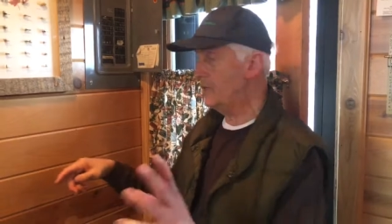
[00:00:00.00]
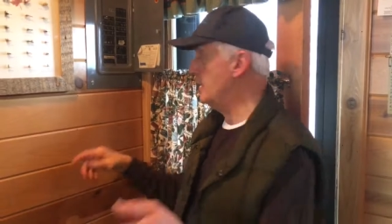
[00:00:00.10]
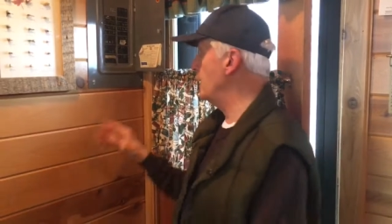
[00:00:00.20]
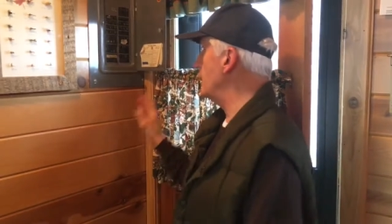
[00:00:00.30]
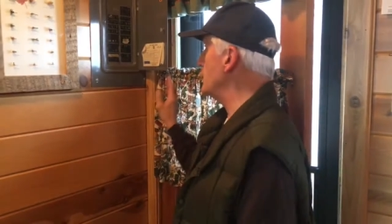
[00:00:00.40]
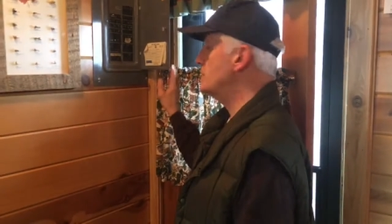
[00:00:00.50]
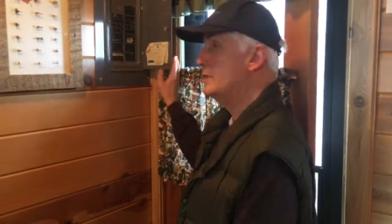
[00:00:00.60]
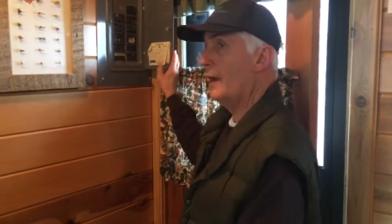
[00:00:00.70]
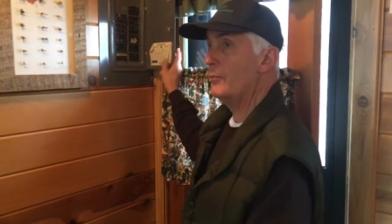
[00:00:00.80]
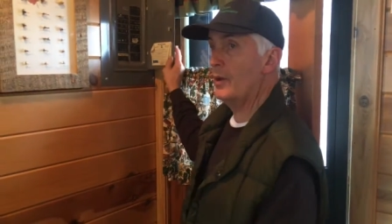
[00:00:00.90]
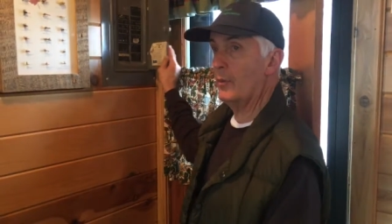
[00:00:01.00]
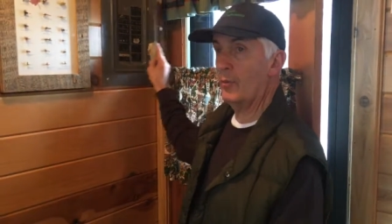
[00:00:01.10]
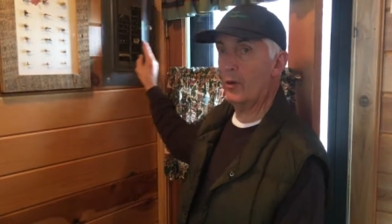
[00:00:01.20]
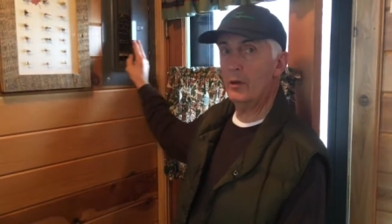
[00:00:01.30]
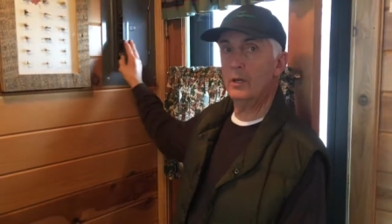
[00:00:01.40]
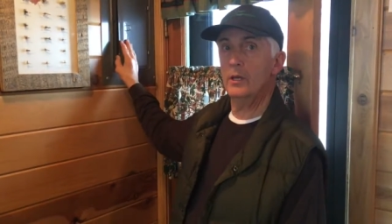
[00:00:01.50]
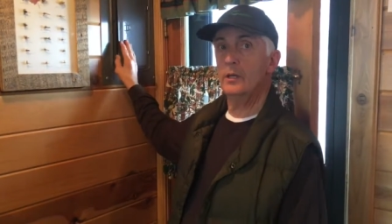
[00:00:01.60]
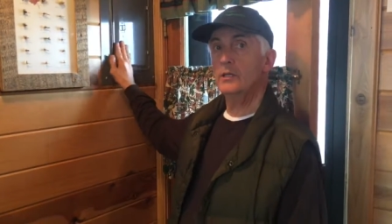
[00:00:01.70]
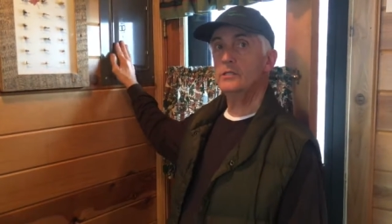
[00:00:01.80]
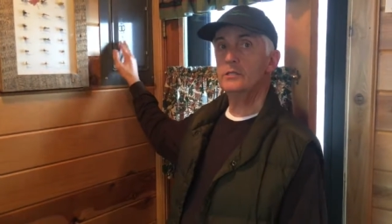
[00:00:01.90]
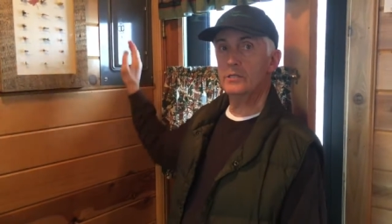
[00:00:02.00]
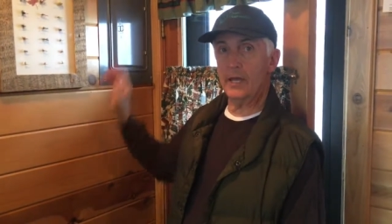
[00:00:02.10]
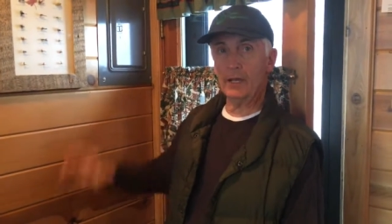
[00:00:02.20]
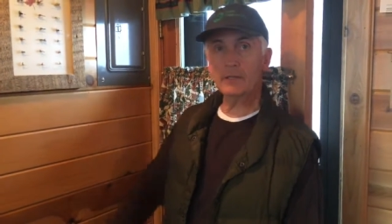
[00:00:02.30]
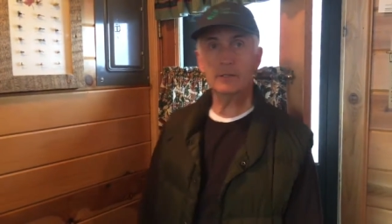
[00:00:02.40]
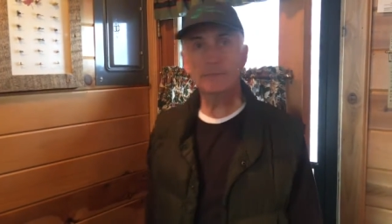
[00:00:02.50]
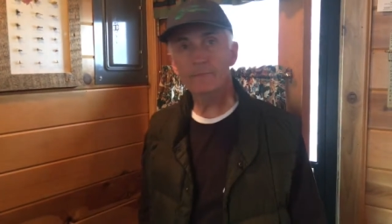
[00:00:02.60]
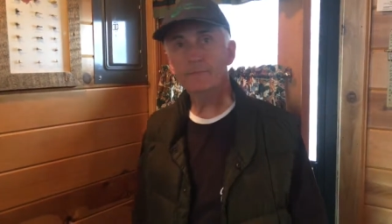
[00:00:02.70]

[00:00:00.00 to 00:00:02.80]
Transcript: did in step number 6.